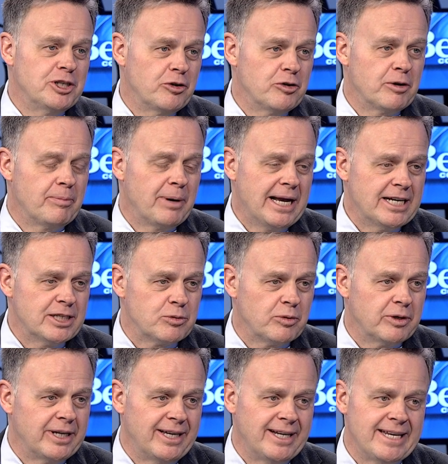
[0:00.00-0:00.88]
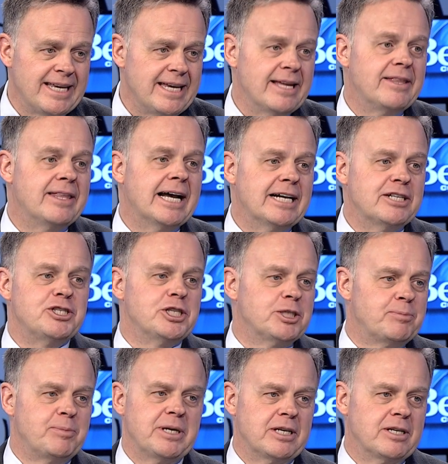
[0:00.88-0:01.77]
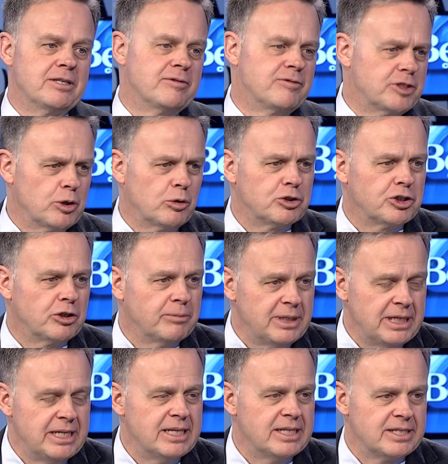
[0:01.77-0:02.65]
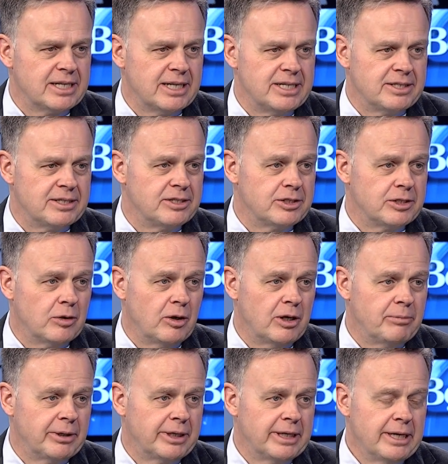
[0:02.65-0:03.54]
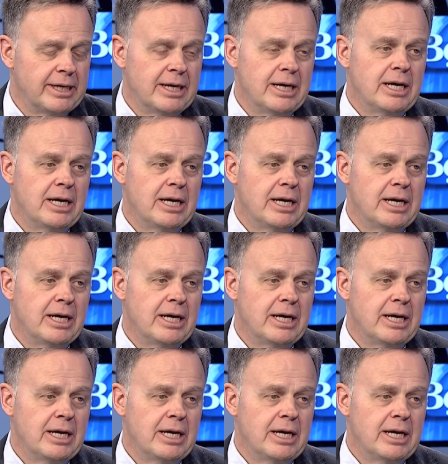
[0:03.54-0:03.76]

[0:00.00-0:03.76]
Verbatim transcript: know your password, and again, not just because of social media sites and so on, but